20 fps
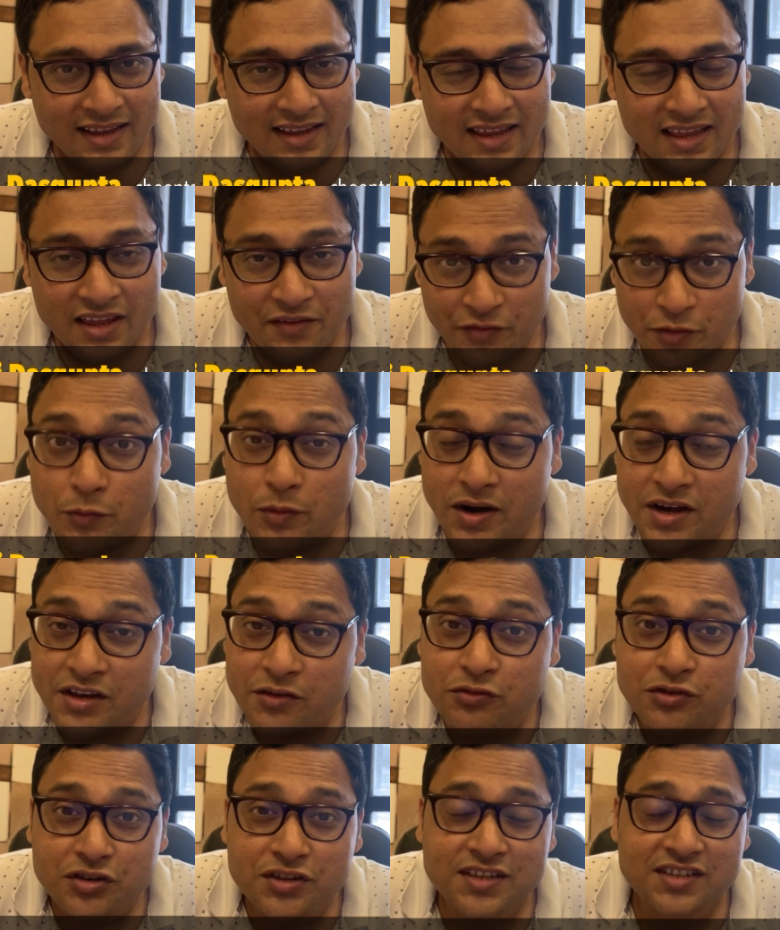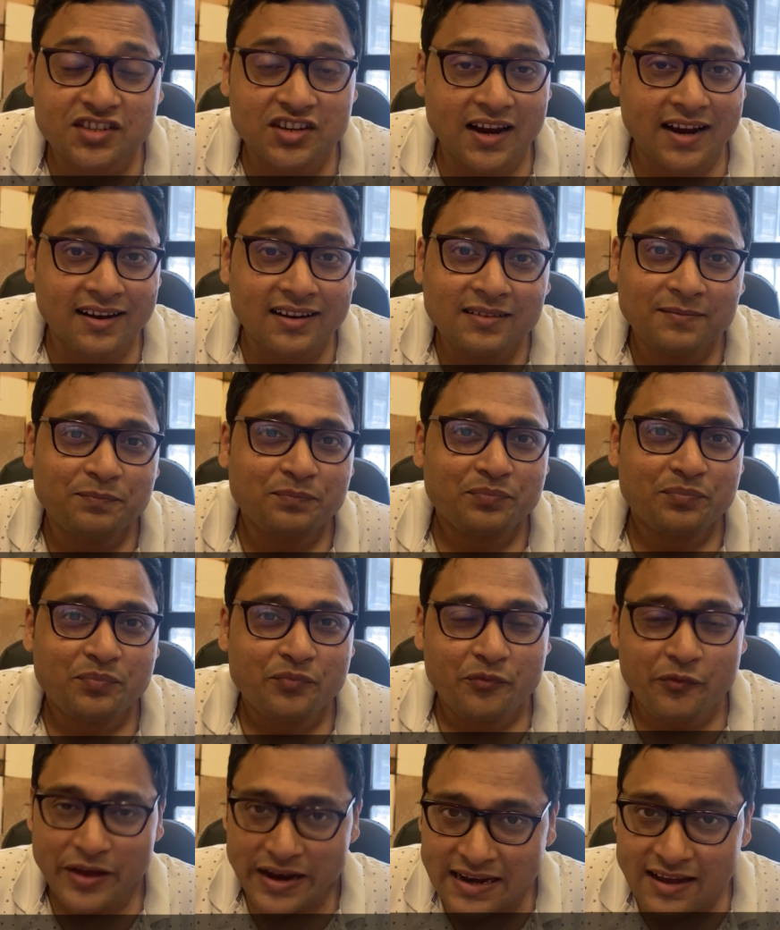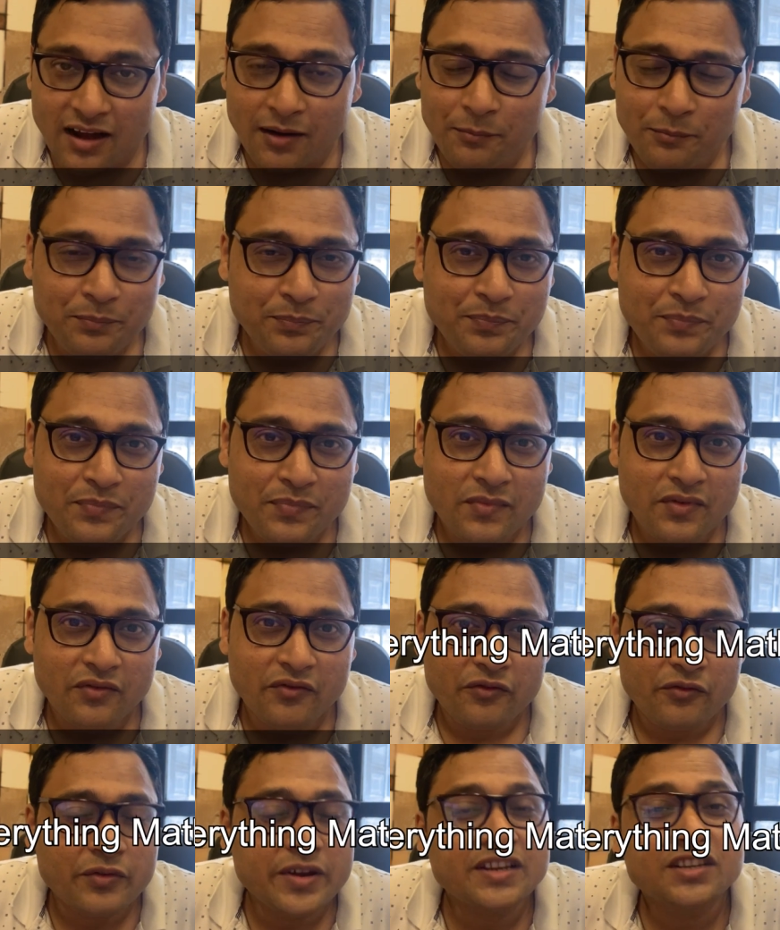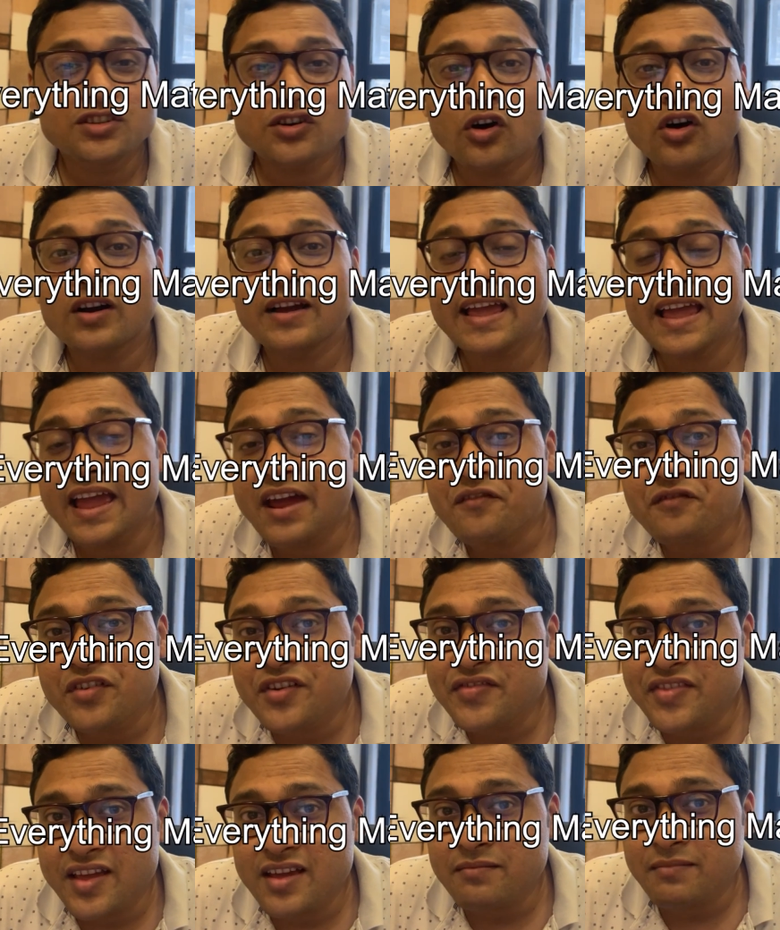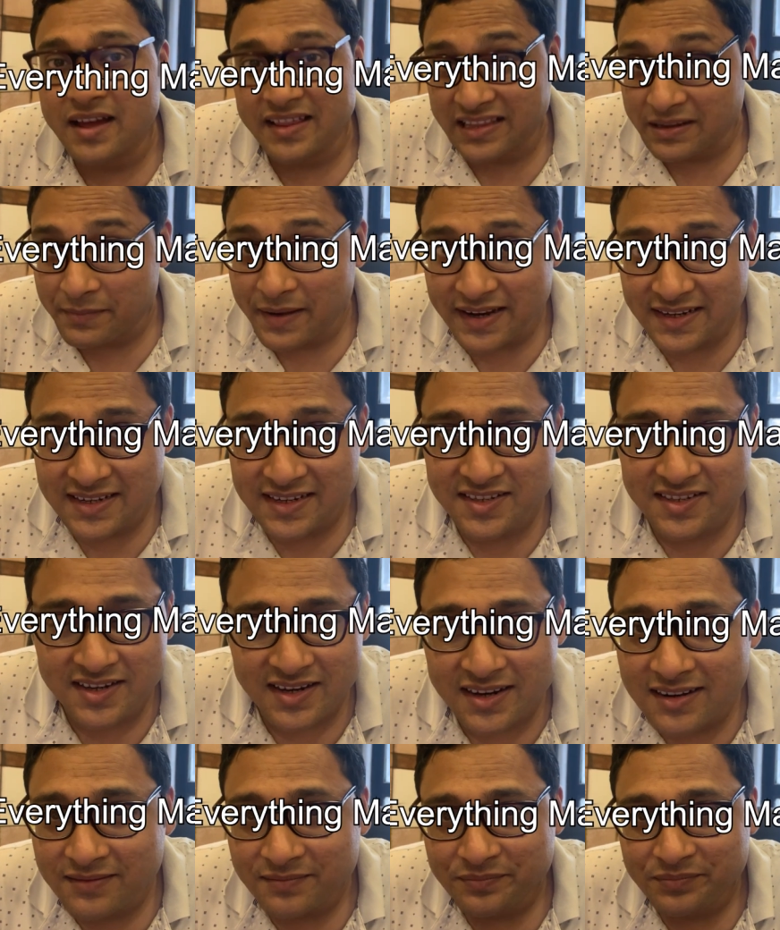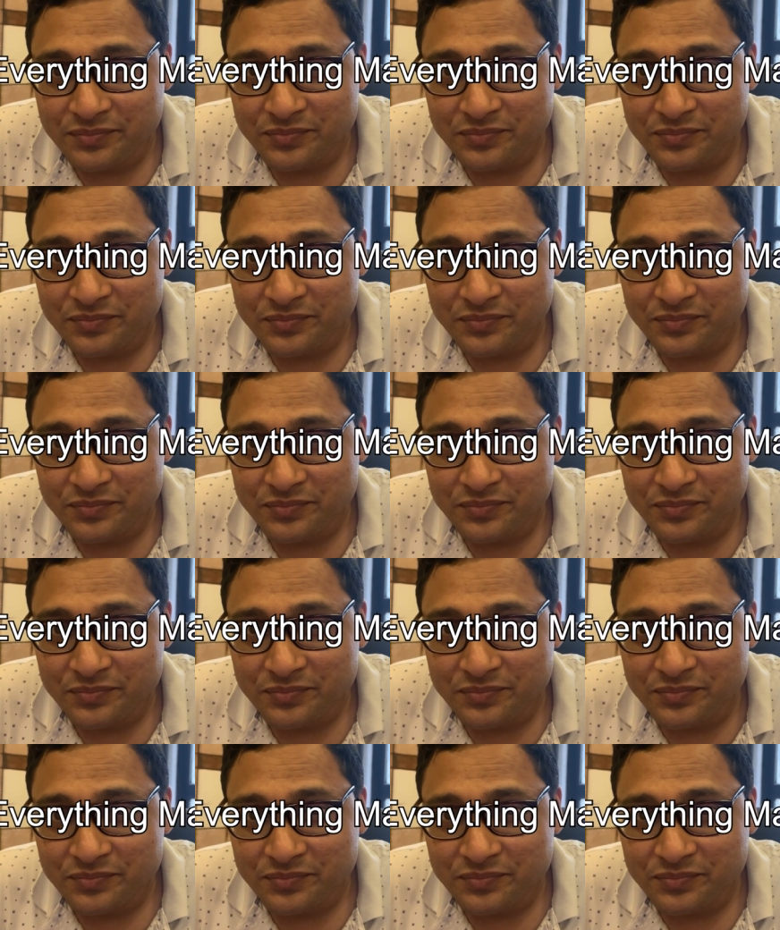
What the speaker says: If you are new to this channel, welcome. We talk everything mathematics here.